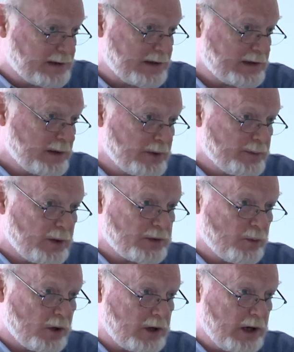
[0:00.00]
system is much
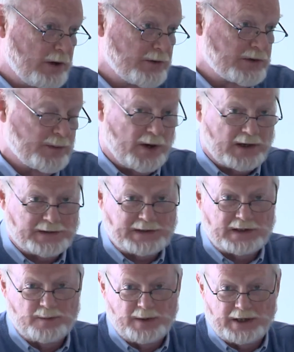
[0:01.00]
more closed. The policy
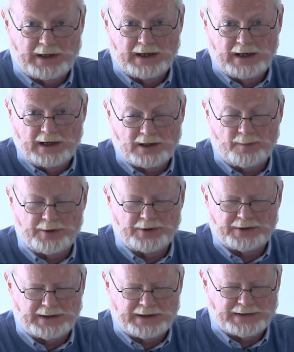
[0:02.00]
committee
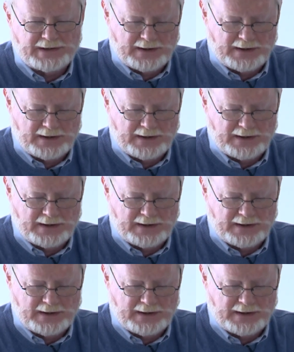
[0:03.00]
community is